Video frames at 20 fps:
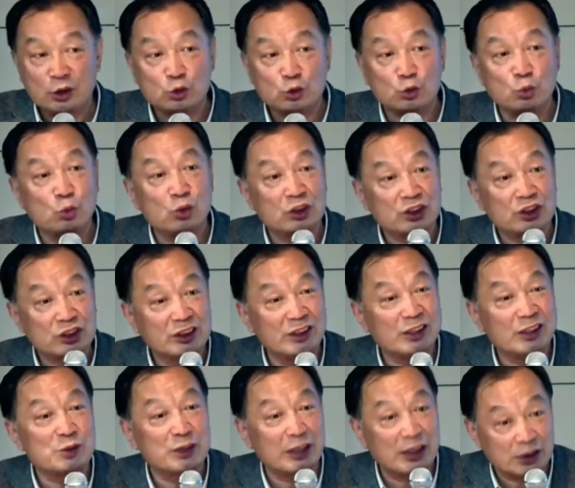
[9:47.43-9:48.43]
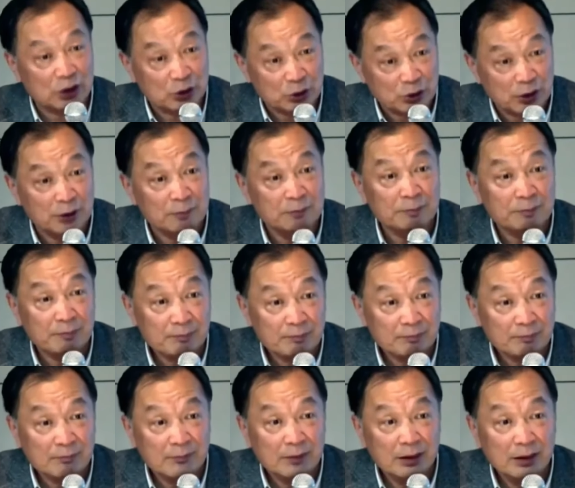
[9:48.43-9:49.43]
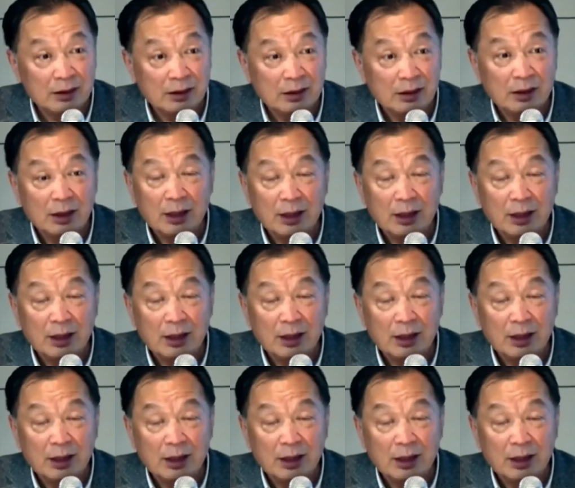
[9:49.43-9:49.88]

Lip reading: Now they're losing both.